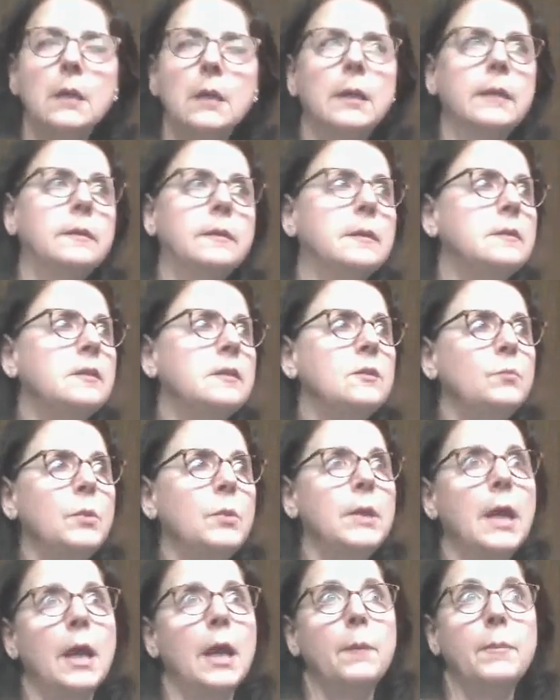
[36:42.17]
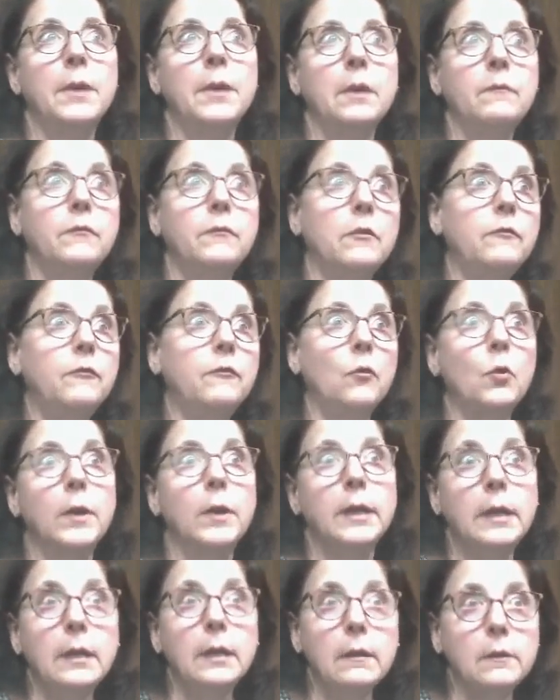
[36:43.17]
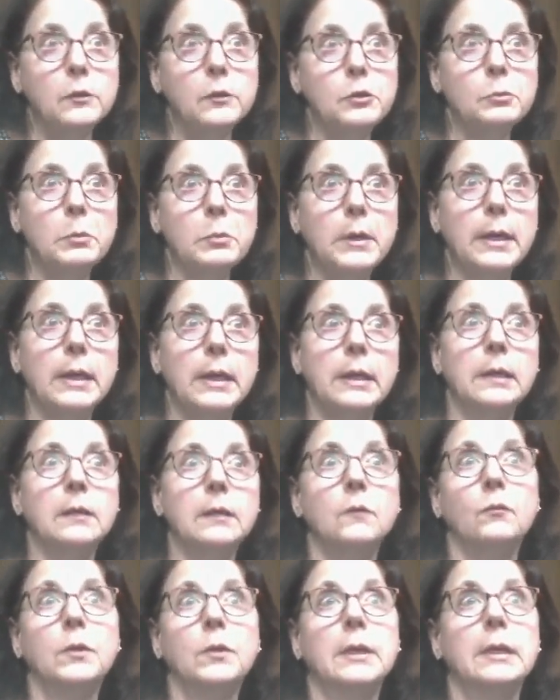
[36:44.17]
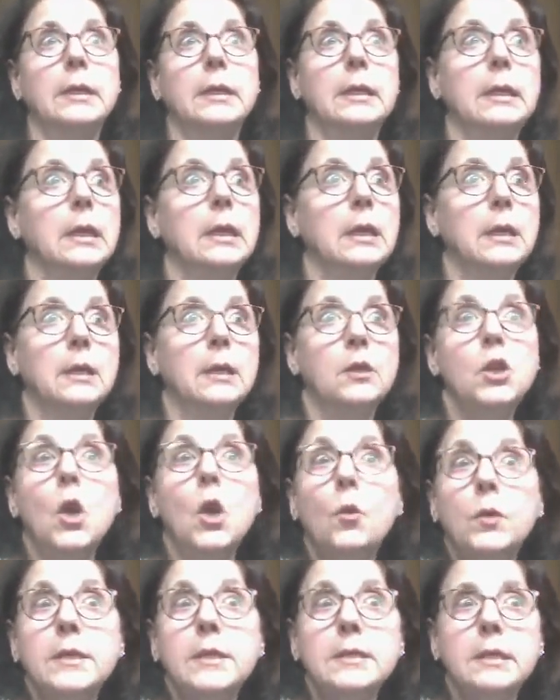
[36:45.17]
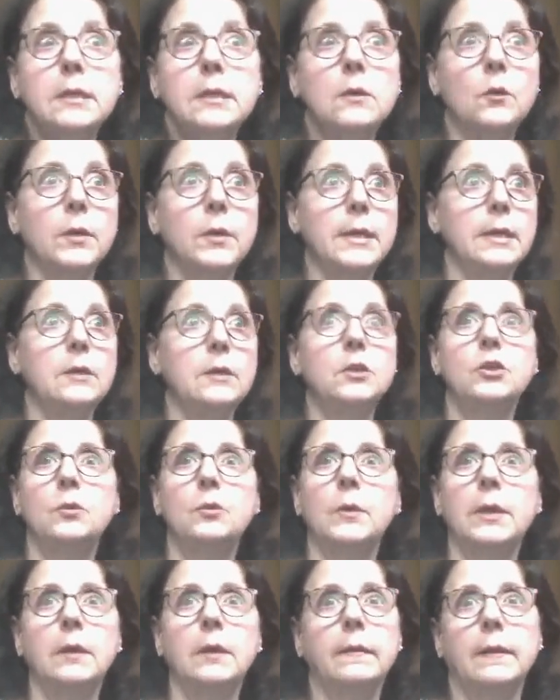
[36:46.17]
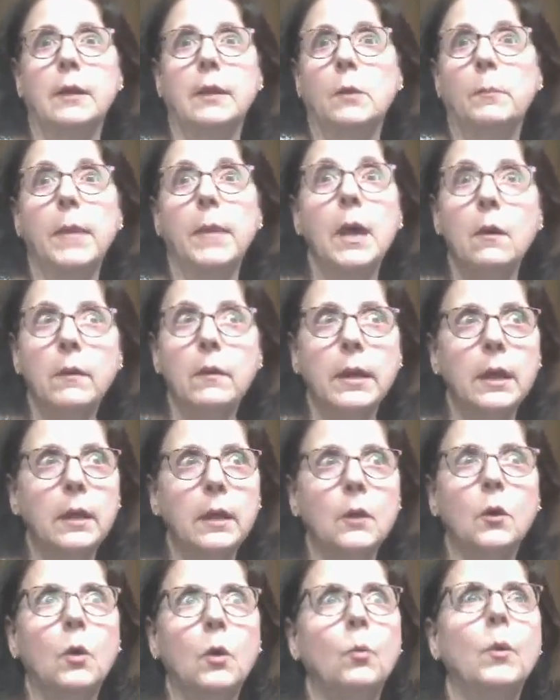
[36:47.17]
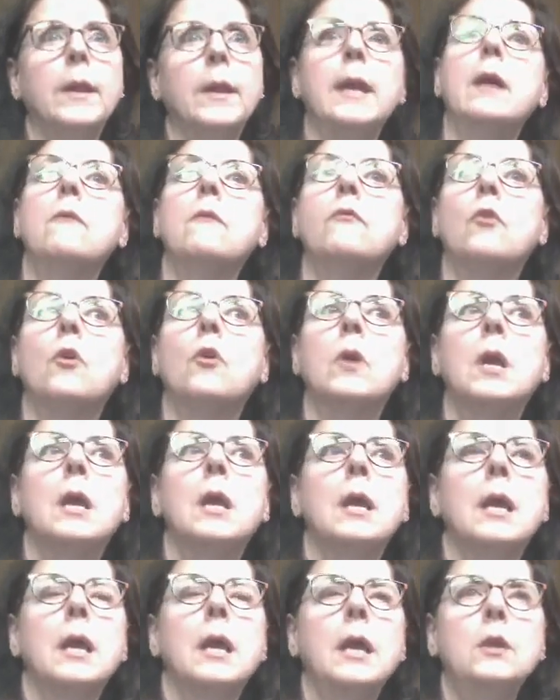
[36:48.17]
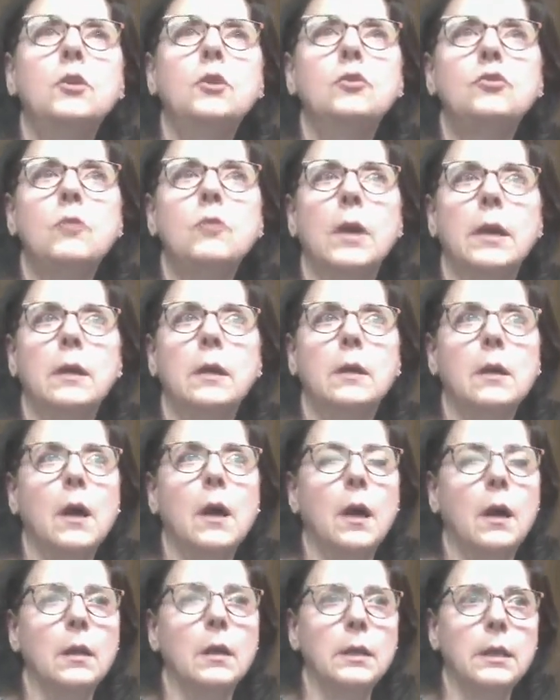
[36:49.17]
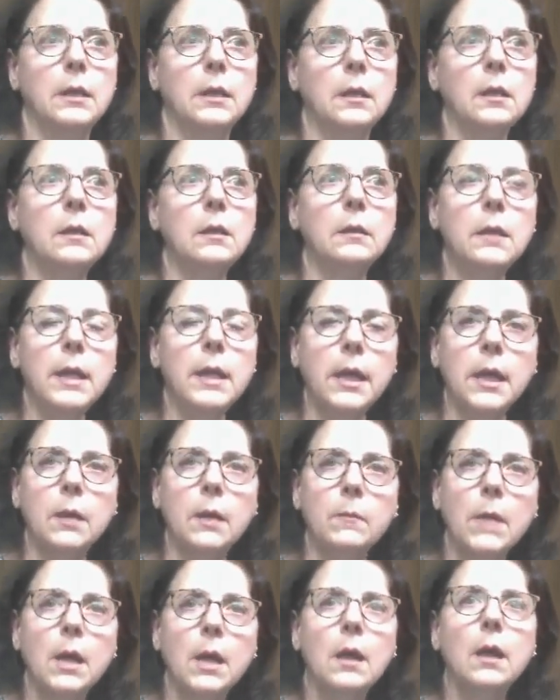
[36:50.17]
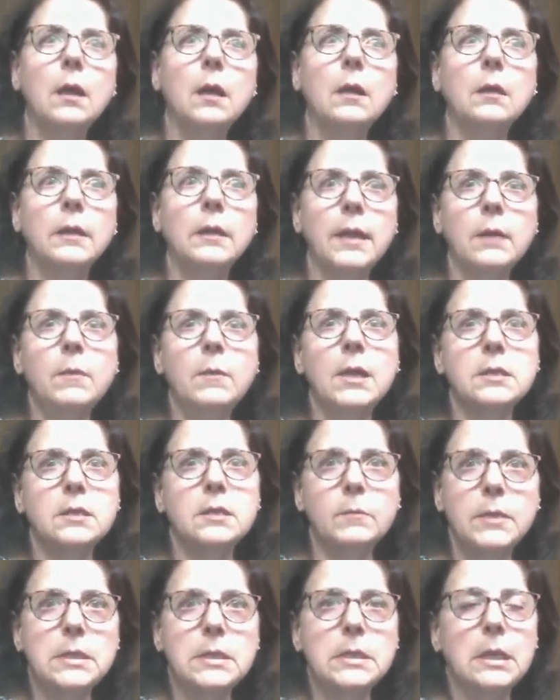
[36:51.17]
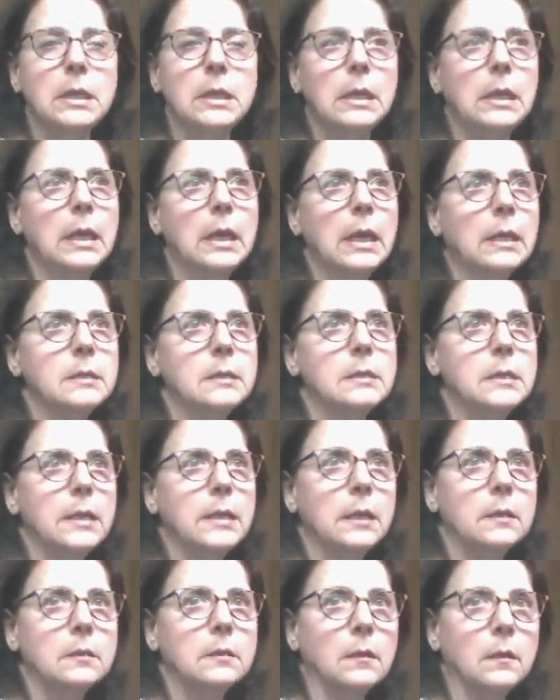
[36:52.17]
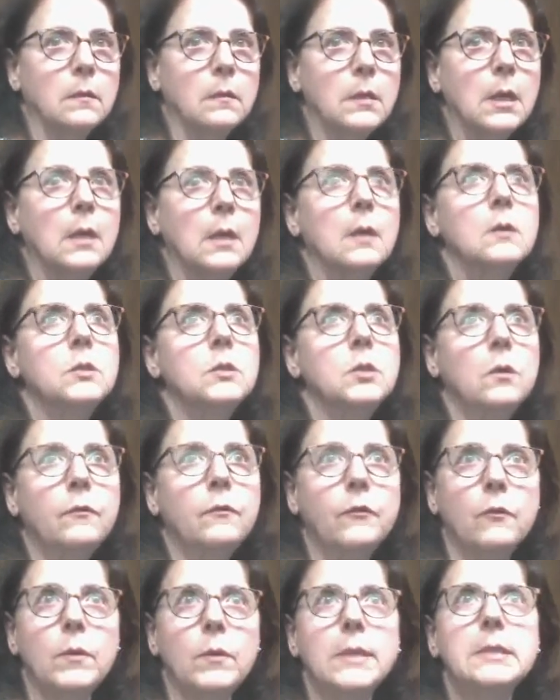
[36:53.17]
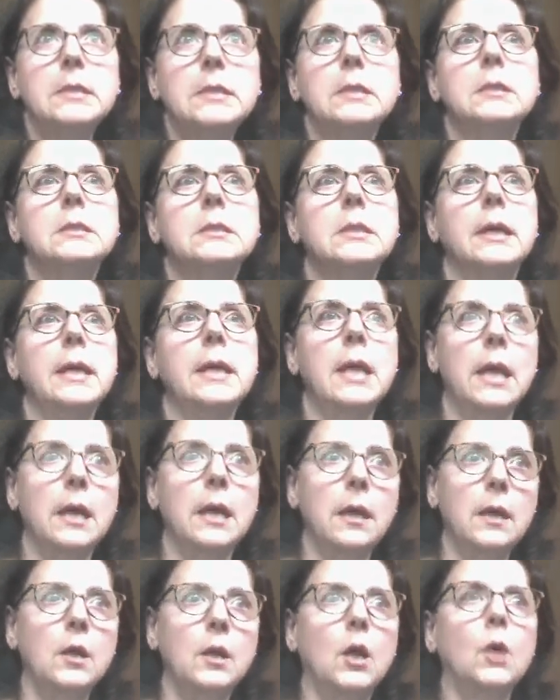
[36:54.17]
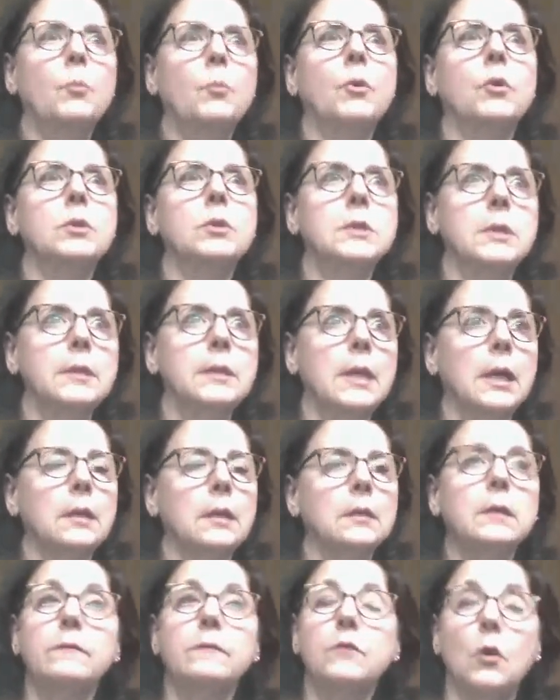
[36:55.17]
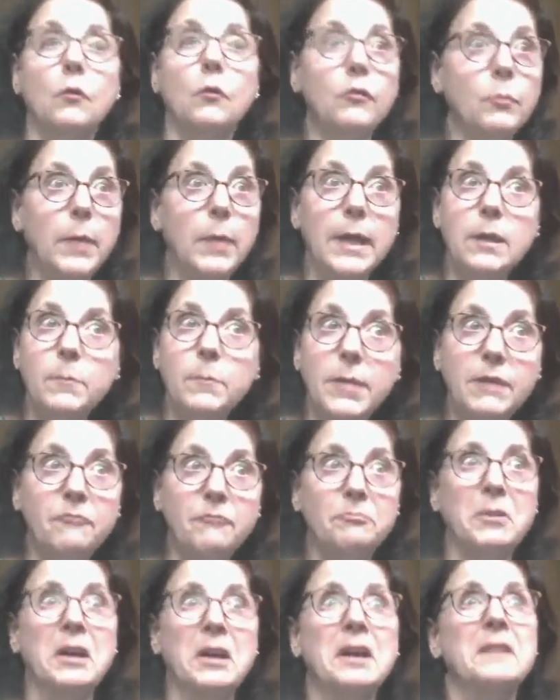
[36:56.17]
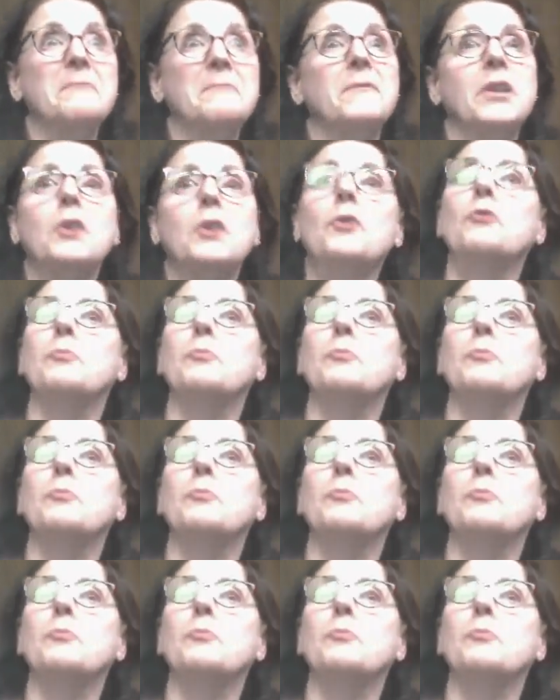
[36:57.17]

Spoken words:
like this has been happening for 4 years, but I didn't really notice it, or I didn't do anything about it, or whatever, and you try to call in a claim has to be sudden and accidental. So for instance, I had a person that lived over by the beef barn, the old